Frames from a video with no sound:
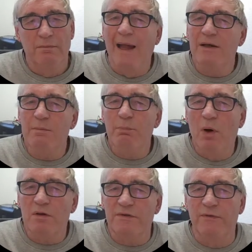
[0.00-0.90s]
and in
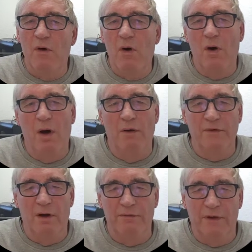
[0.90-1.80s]
box 4 of
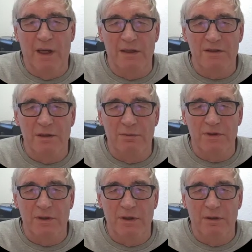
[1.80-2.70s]
your VAT
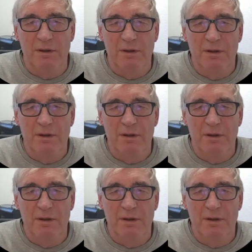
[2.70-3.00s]
return.